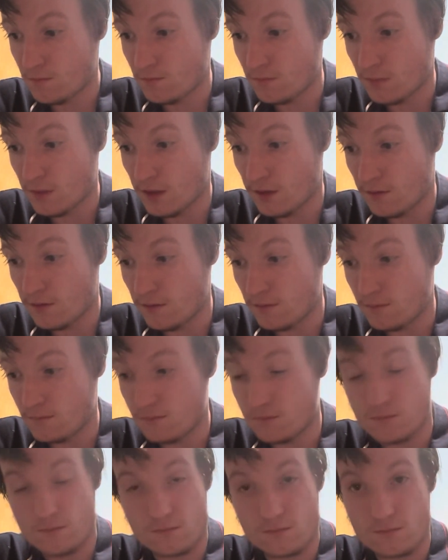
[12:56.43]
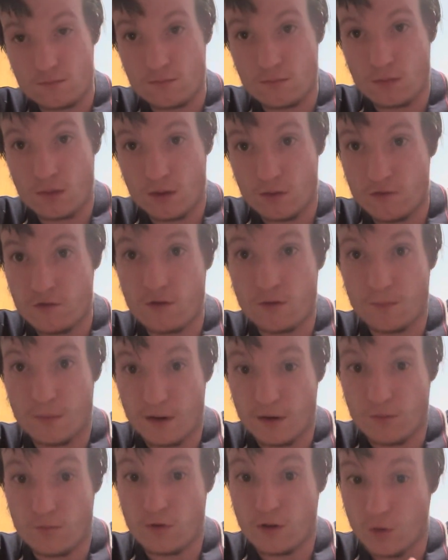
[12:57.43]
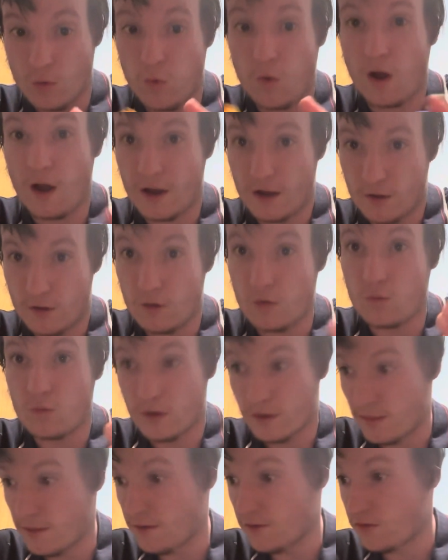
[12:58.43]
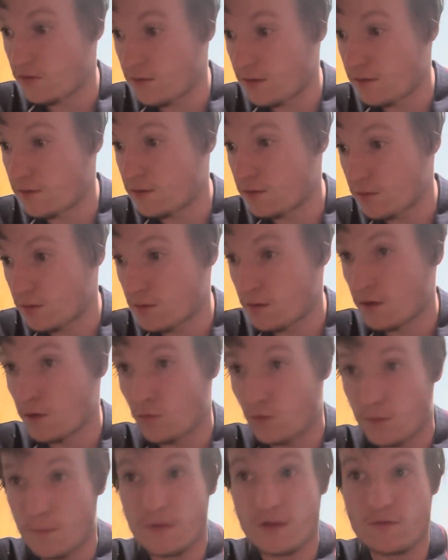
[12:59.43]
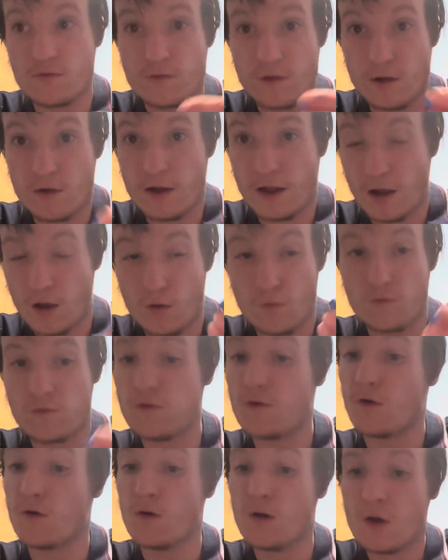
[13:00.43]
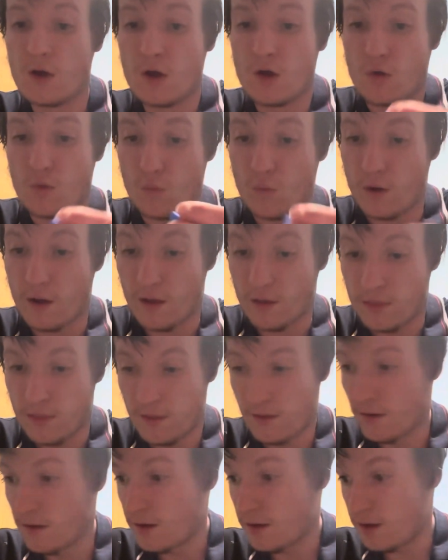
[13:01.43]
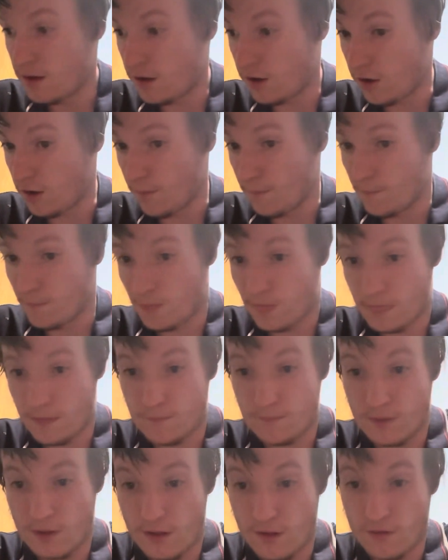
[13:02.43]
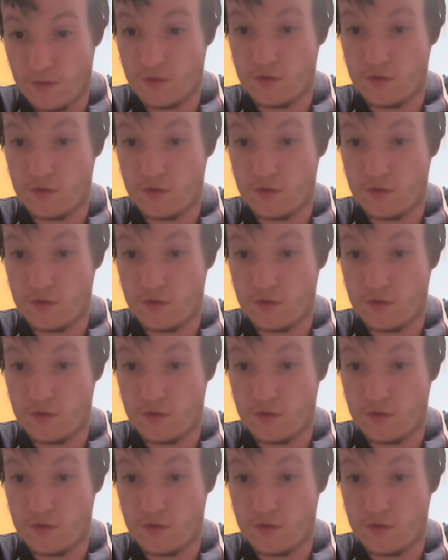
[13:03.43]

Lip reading: it should be required with this. It would be very helpful with, because